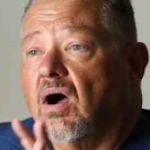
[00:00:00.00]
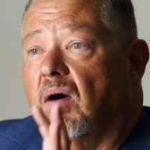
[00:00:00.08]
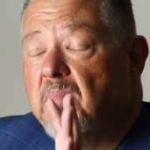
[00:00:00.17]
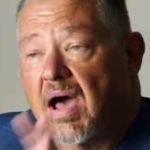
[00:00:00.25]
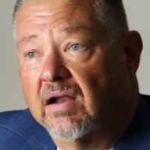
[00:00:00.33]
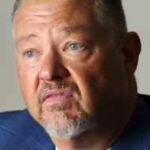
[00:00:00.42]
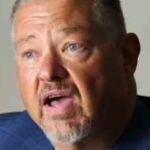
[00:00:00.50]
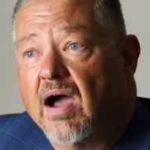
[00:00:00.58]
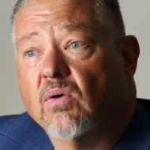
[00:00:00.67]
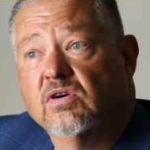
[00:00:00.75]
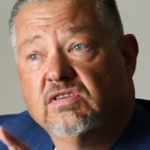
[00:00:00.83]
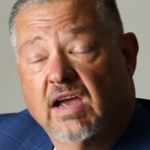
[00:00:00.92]
amount of
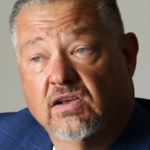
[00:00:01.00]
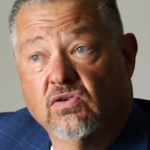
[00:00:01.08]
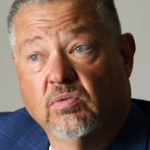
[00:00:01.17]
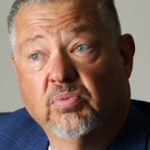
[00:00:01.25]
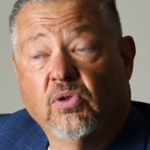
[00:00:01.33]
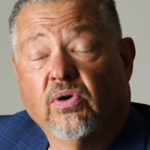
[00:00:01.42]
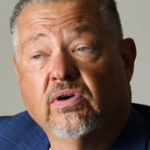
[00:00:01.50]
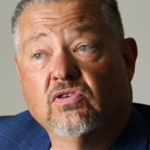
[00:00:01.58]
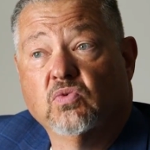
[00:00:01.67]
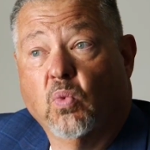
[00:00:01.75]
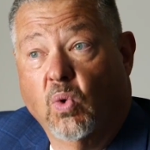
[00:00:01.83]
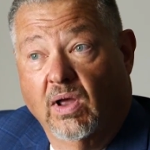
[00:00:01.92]
hours that your employer
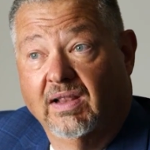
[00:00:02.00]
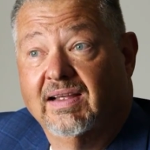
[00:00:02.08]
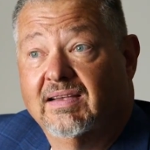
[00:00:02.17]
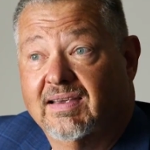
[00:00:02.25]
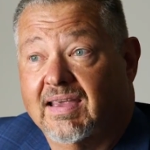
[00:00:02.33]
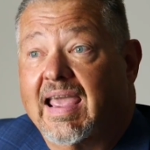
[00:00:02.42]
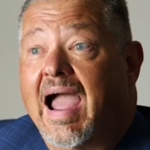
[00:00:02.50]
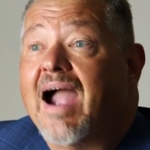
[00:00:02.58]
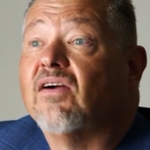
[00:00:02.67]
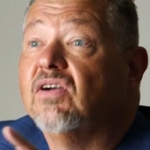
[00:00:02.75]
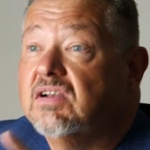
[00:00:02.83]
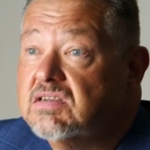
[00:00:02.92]
is willing to
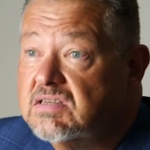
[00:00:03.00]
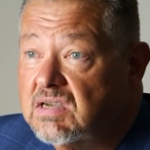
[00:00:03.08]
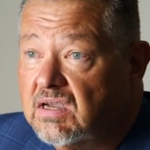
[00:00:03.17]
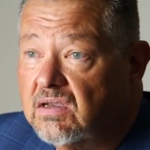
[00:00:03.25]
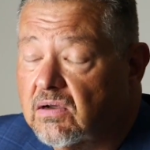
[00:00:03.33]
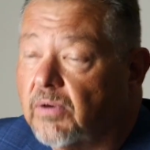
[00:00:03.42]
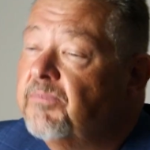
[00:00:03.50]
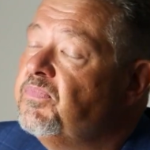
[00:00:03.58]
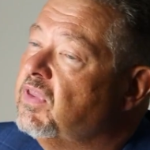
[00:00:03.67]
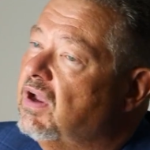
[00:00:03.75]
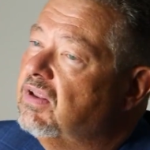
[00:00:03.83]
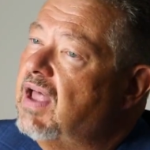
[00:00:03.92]
guarantee you.
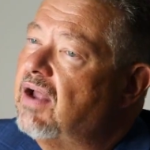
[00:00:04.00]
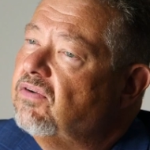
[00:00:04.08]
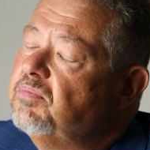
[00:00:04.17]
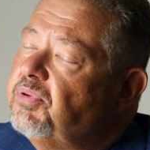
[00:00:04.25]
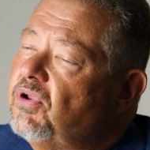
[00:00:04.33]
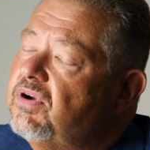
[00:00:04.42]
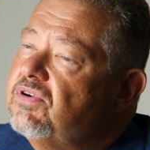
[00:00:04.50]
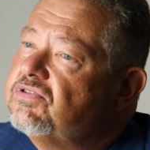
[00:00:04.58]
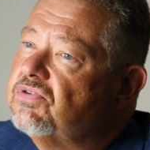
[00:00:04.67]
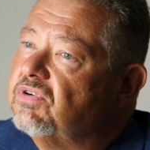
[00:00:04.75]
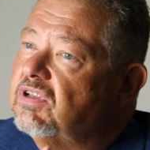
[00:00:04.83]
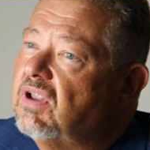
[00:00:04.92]
A lot of
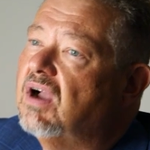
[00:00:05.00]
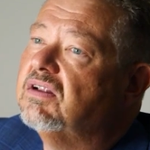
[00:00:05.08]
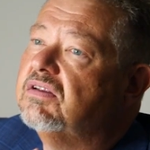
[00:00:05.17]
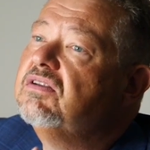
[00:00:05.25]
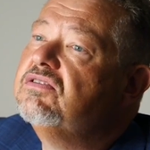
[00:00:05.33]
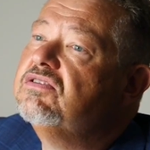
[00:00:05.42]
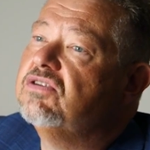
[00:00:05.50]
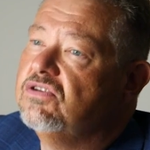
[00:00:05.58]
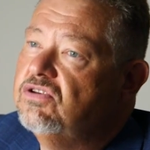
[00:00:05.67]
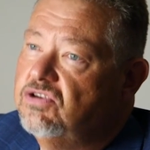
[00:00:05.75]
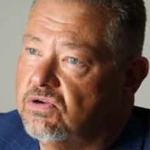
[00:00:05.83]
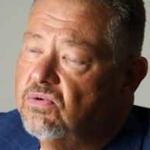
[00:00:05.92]
employers are reluctant to
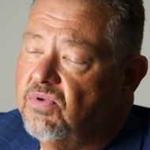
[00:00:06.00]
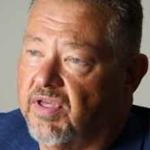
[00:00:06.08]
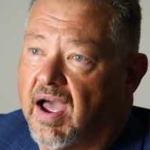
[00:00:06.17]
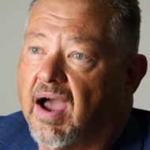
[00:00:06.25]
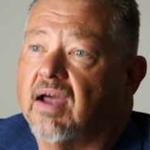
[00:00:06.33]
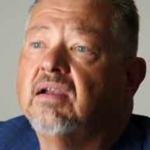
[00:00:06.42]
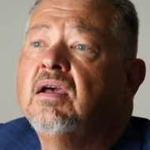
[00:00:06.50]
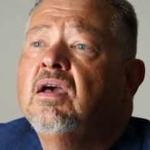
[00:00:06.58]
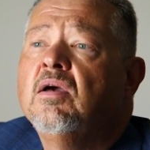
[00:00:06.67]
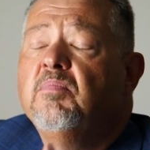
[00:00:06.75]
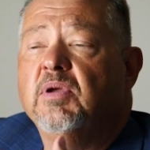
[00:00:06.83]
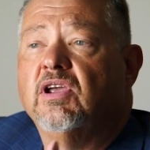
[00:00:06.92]
do that.
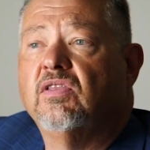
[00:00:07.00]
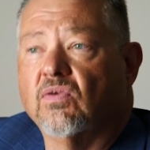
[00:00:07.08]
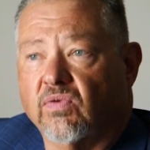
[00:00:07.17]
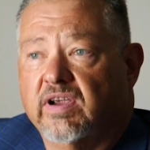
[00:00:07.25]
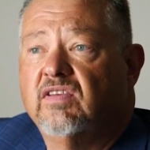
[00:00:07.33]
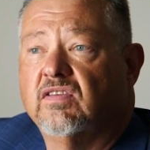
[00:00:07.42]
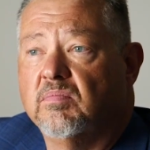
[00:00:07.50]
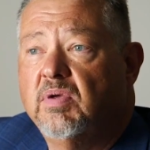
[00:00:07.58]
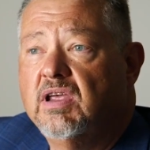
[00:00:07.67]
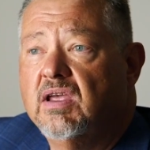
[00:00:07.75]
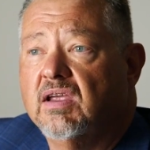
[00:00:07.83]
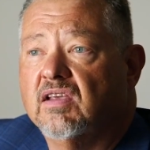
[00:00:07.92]
The reason
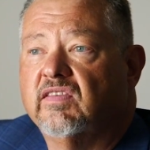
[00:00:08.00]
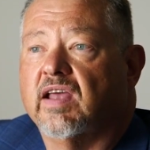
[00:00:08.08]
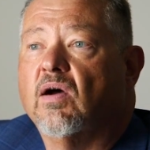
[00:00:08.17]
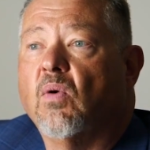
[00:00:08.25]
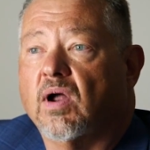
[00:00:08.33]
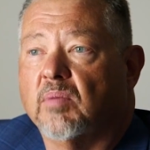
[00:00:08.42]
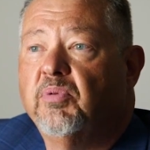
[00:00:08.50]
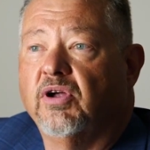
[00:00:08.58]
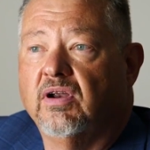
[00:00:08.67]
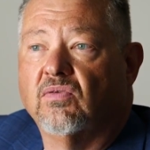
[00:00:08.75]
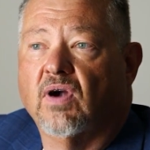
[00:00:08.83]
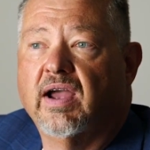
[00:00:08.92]
being is they don't want to put
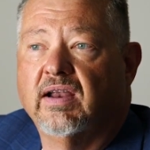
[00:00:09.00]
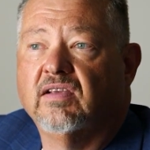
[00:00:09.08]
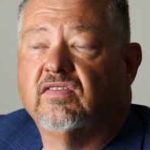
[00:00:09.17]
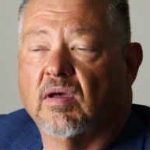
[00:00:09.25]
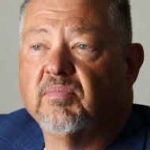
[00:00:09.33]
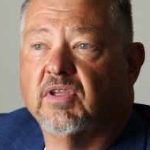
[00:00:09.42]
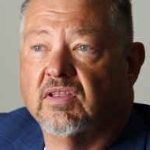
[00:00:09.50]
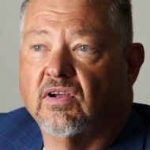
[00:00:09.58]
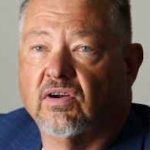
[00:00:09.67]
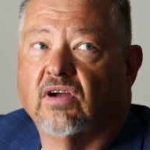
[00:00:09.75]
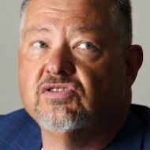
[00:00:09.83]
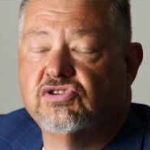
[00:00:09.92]
in writing something
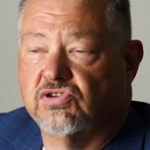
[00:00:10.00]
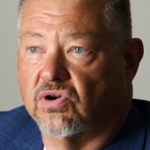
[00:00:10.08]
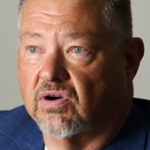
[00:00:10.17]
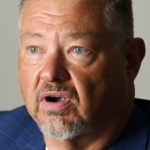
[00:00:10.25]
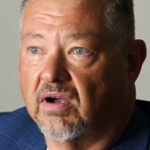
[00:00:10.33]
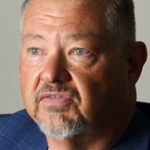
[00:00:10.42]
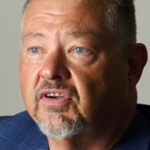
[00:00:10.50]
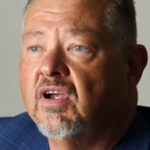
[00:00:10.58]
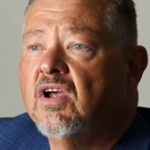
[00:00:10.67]
they're unsure of.